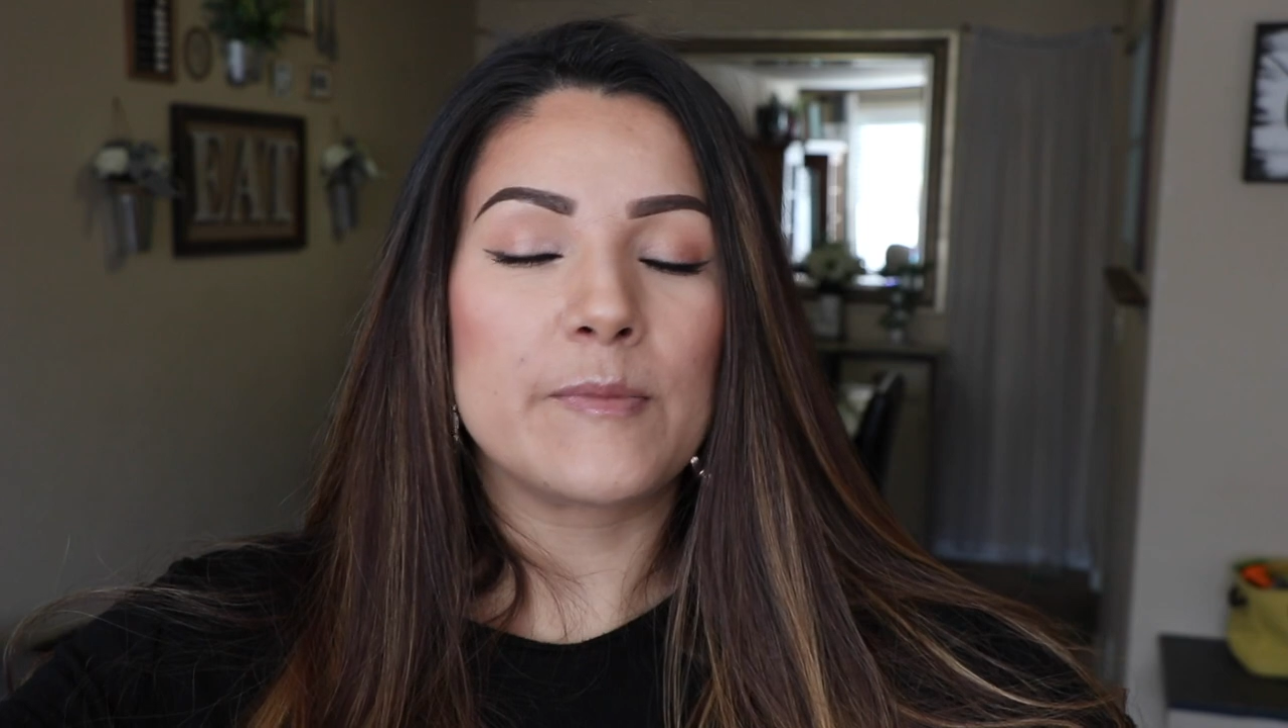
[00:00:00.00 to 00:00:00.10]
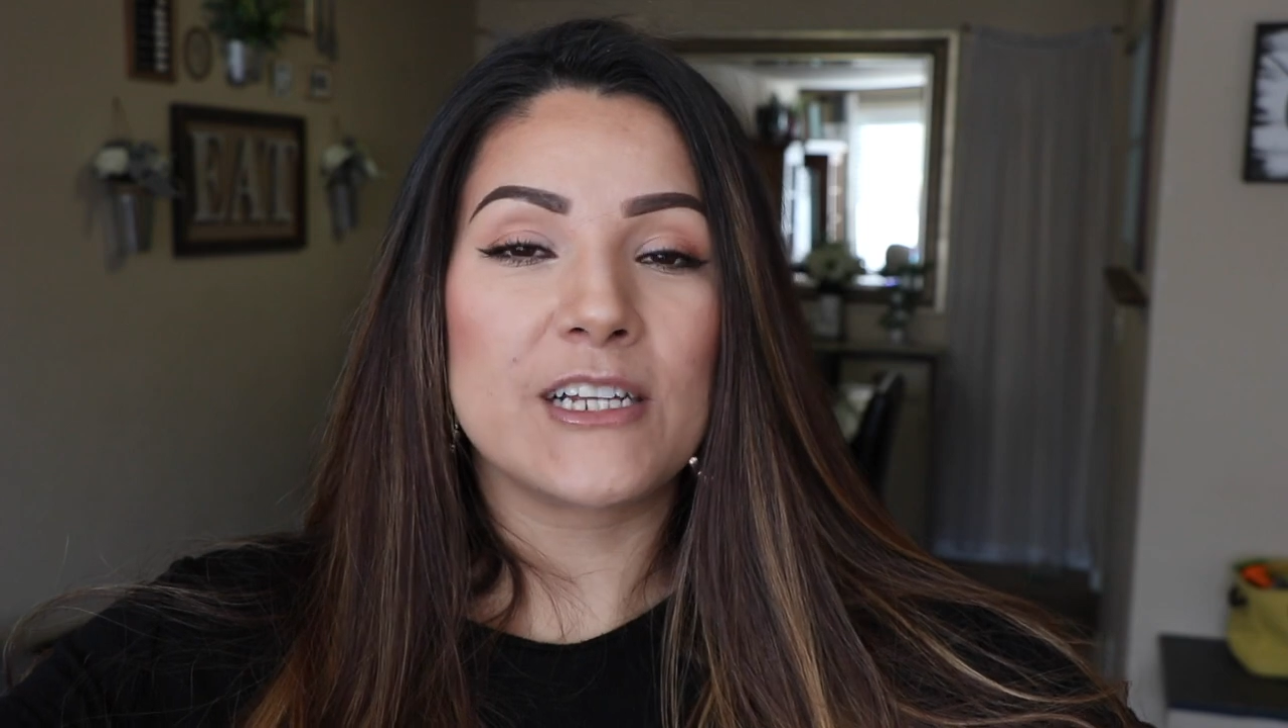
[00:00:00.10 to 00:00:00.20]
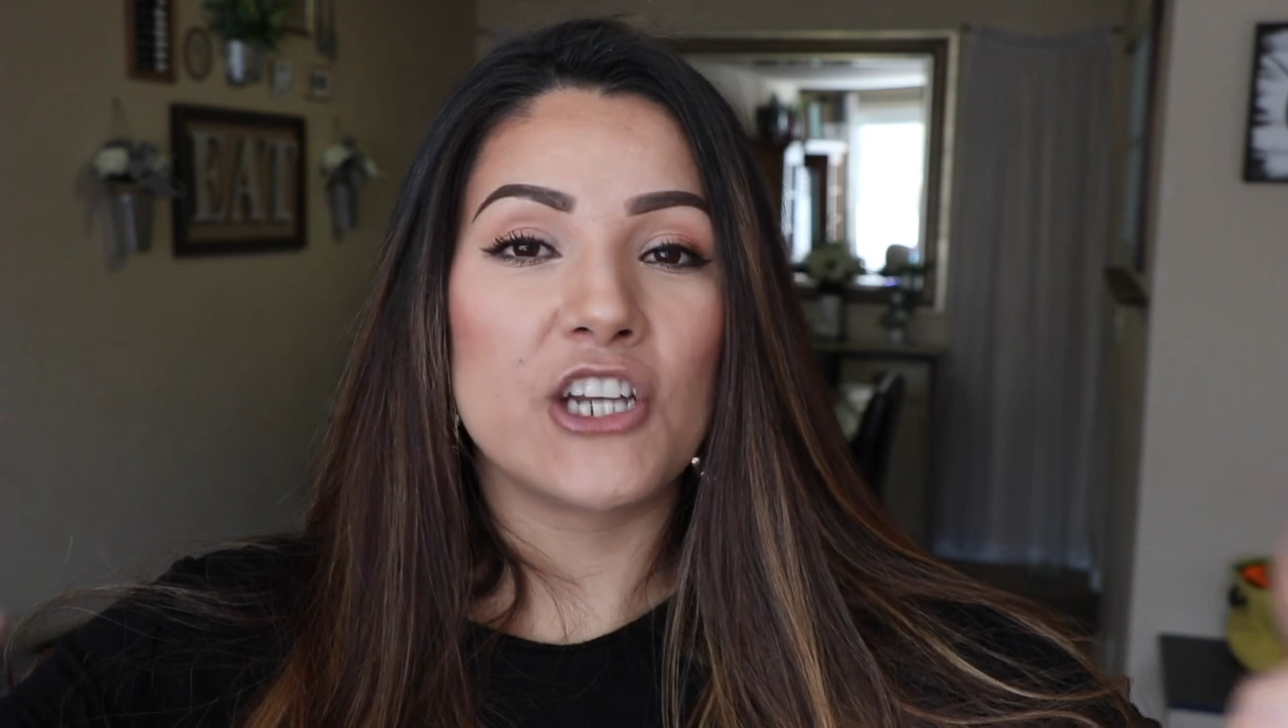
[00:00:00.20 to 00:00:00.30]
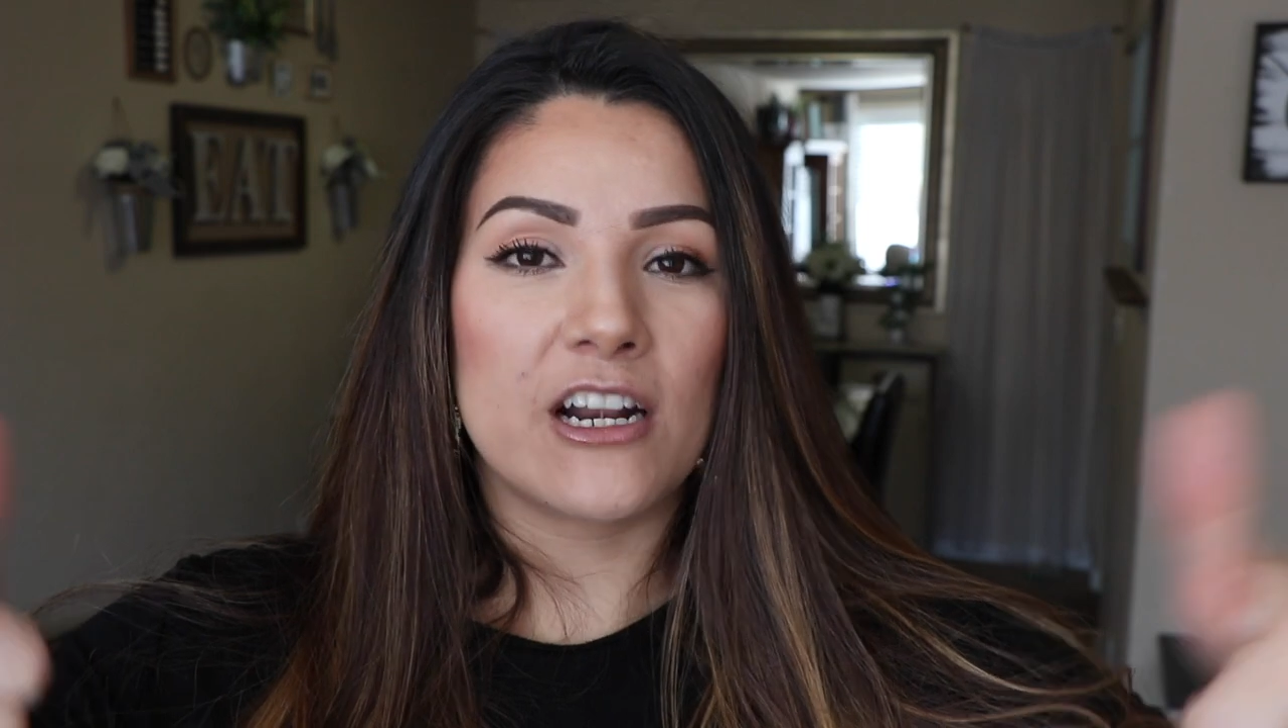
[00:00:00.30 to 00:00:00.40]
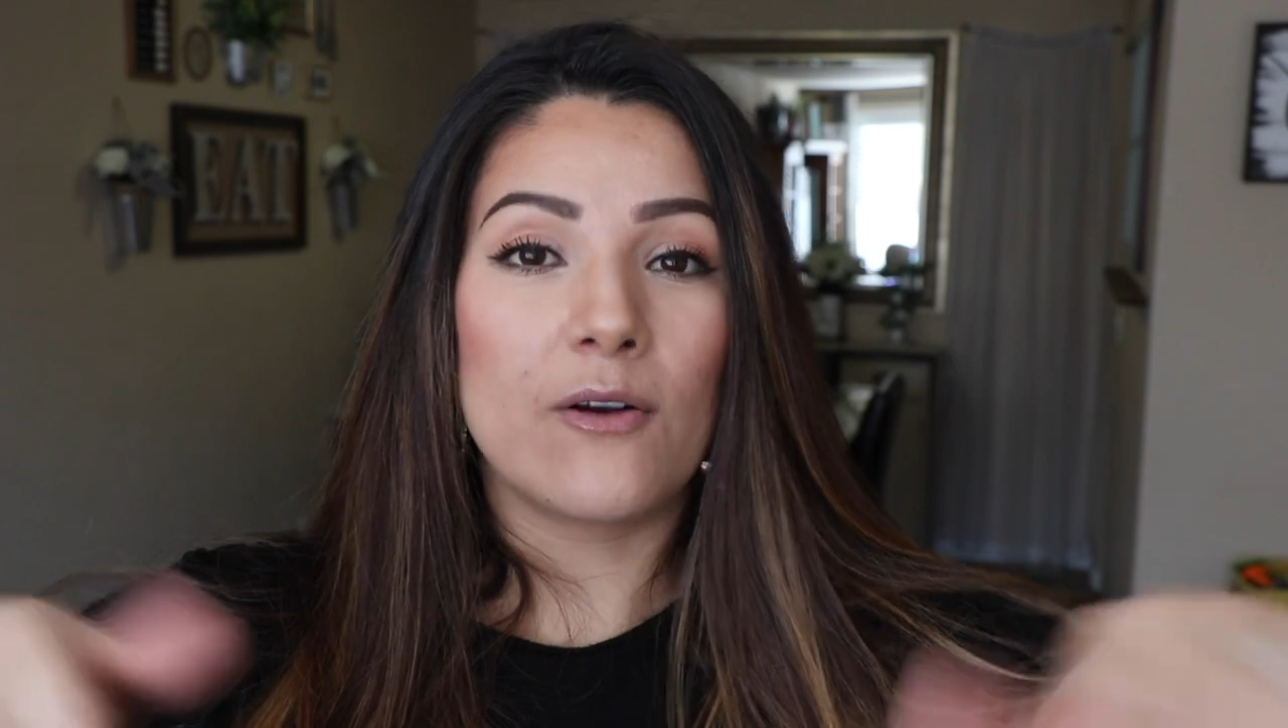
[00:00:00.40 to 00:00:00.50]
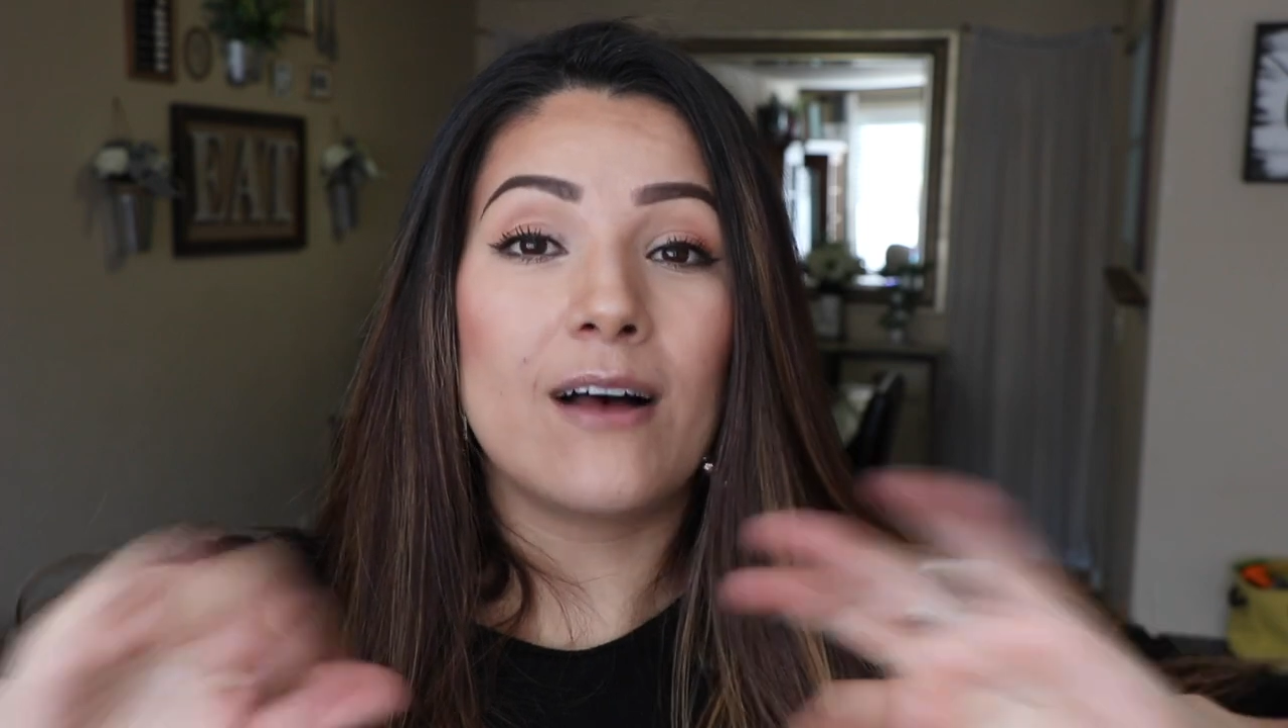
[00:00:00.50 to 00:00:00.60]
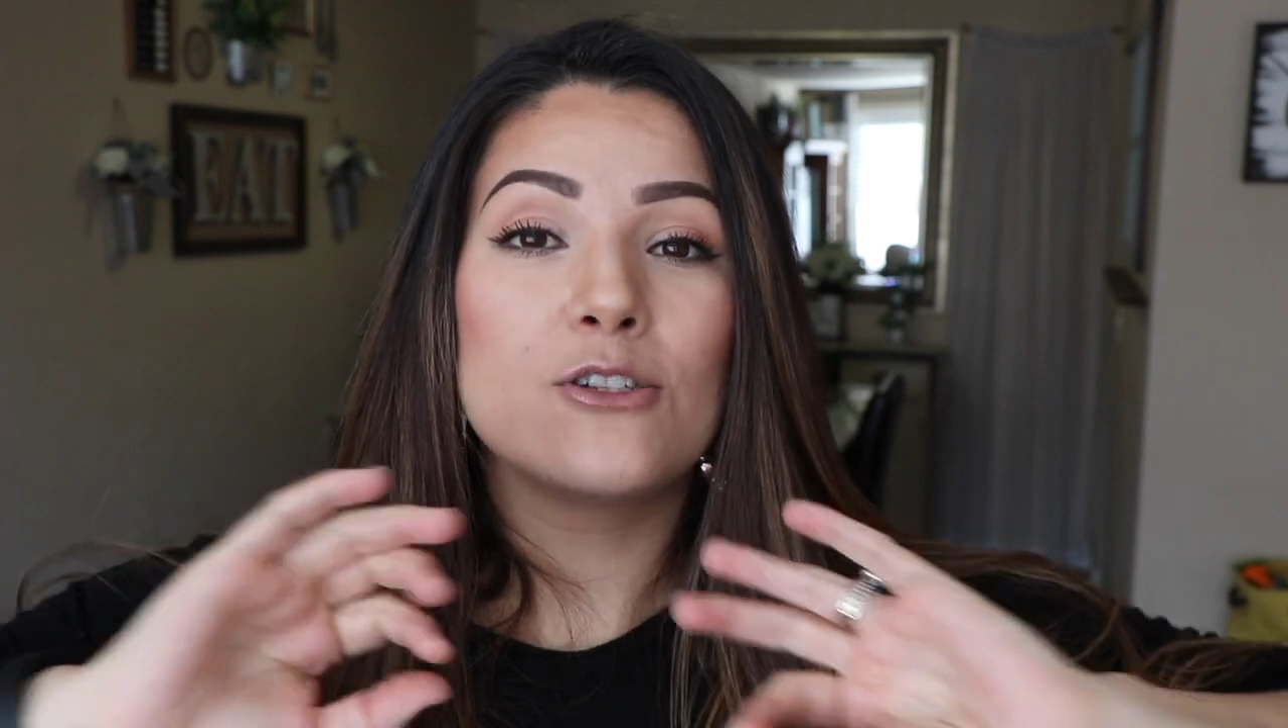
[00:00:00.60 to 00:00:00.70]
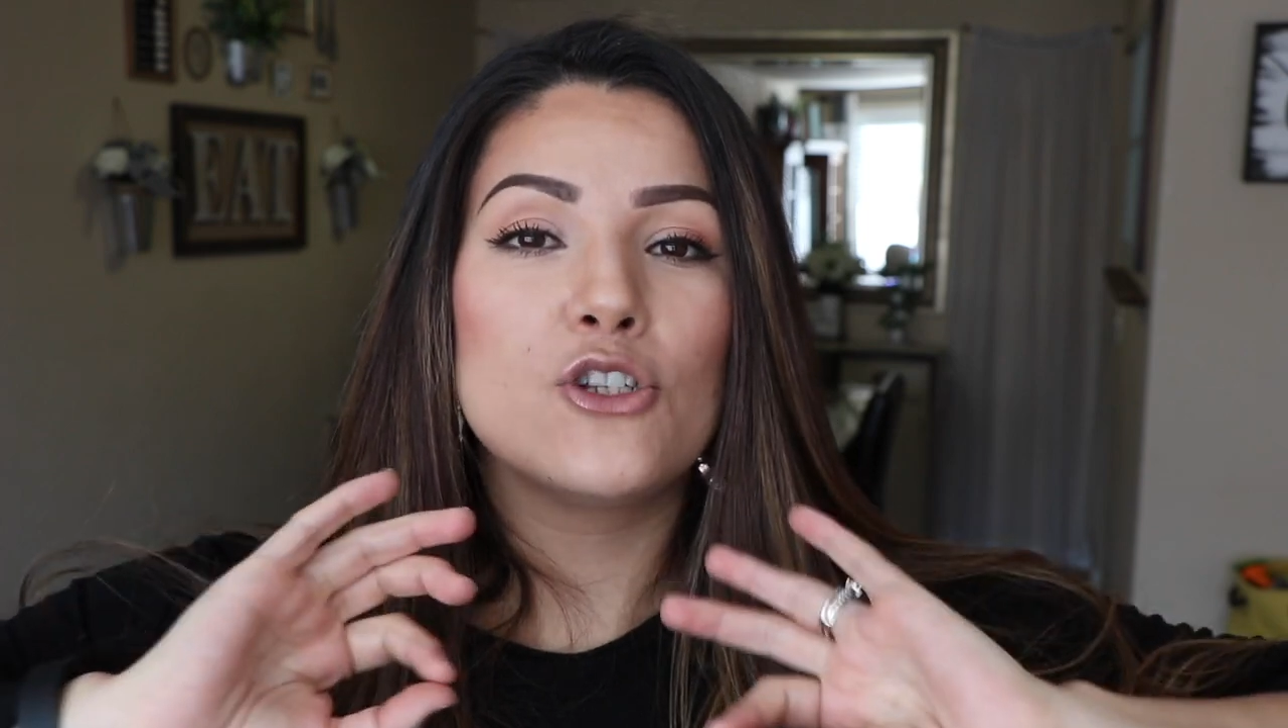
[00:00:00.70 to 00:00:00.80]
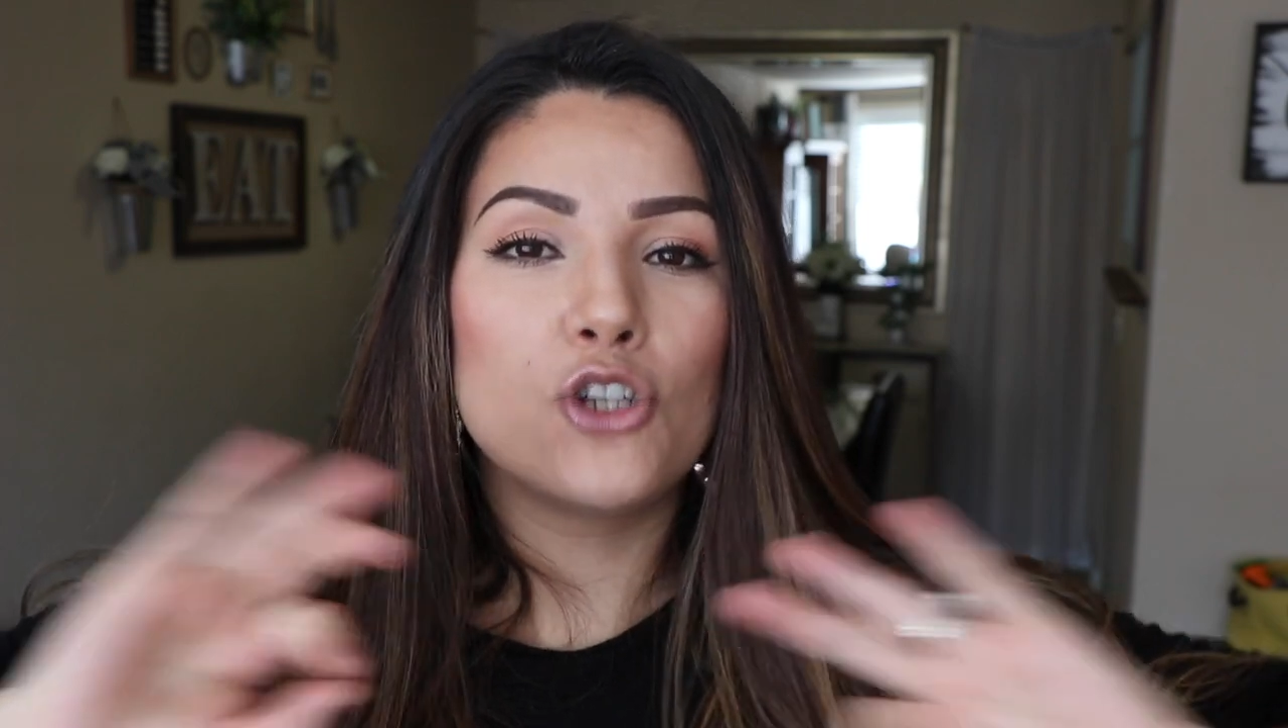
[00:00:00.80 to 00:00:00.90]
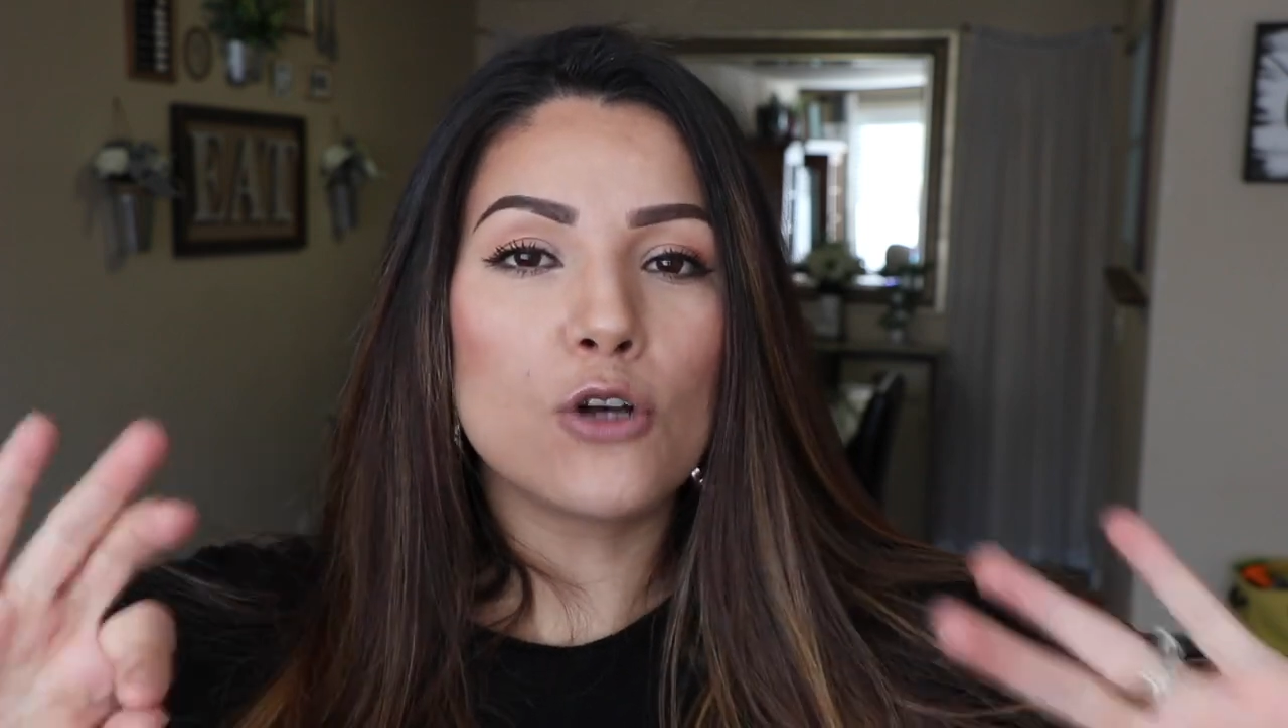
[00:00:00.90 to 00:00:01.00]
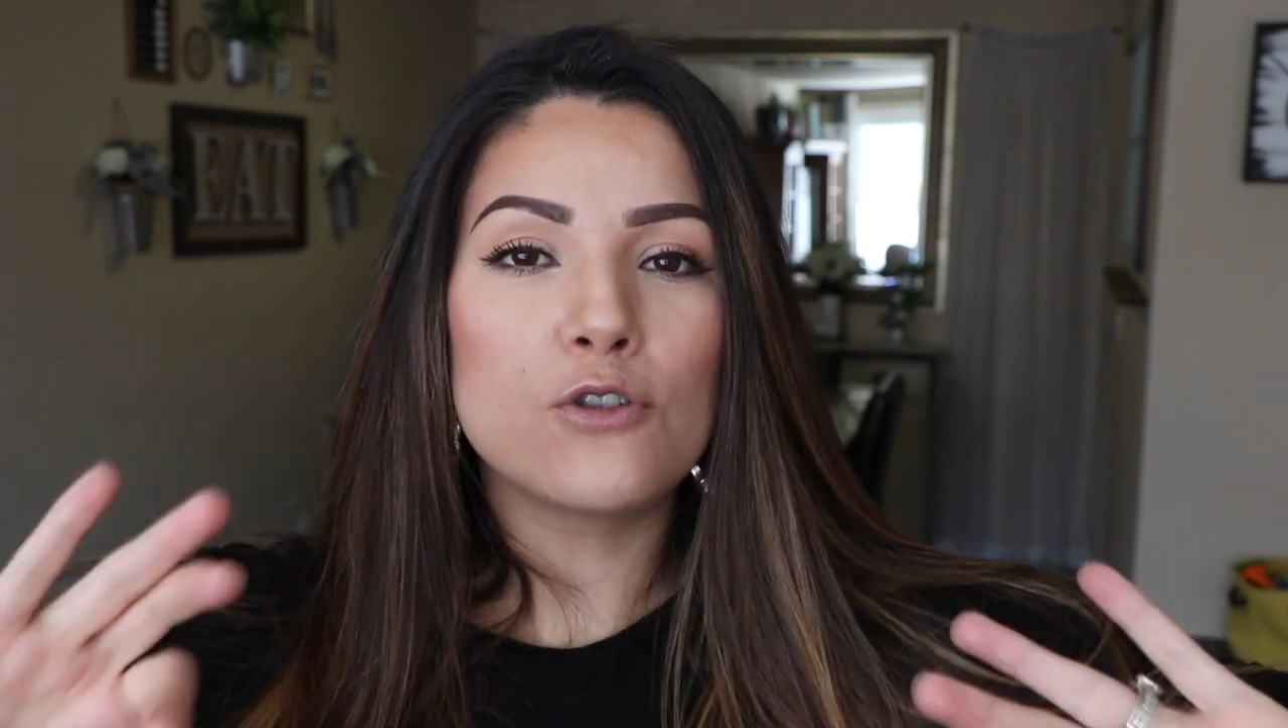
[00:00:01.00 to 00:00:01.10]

my channel out so,